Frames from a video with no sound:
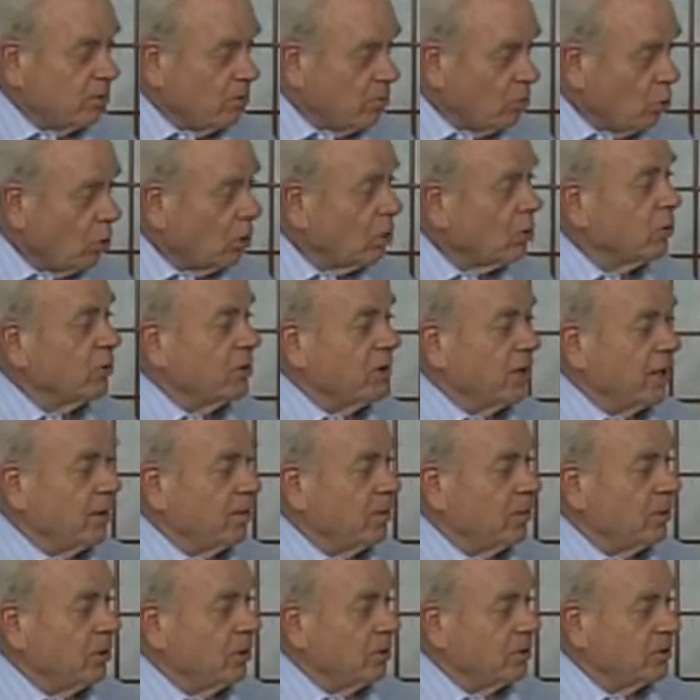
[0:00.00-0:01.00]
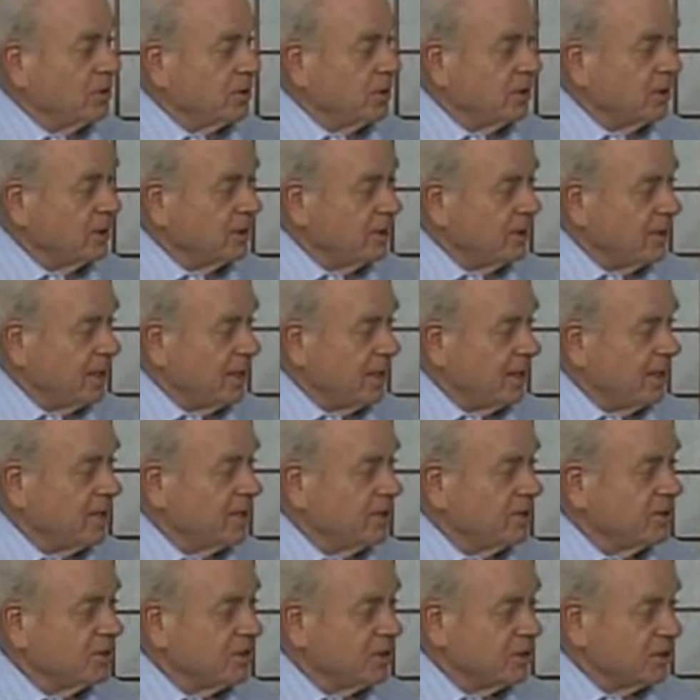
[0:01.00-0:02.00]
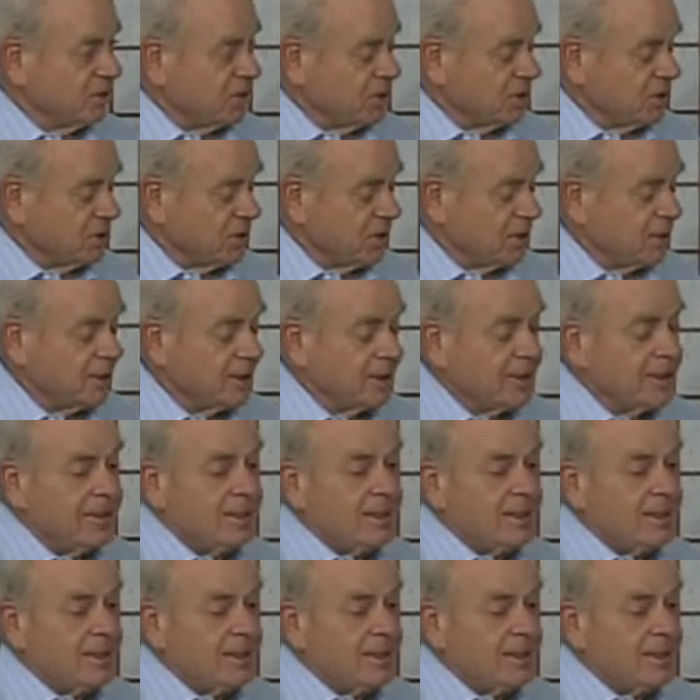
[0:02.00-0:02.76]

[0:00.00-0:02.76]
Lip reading: work with that person as an assistant